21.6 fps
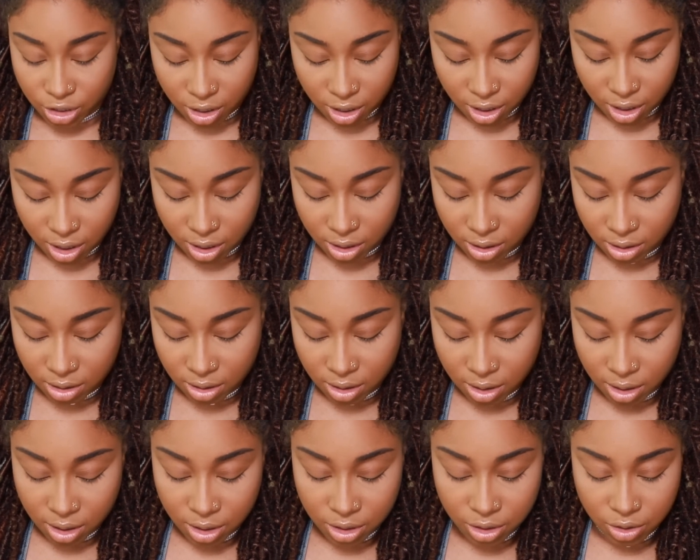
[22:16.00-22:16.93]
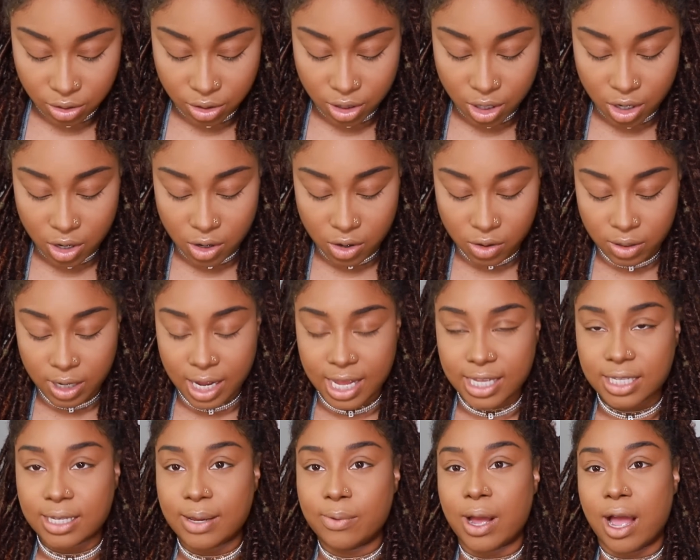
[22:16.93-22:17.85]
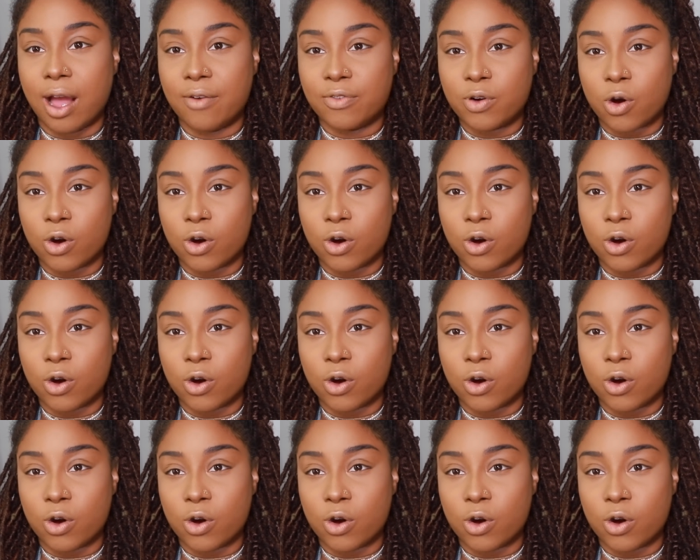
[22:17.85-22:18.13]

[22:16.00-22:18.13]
her, you know? Of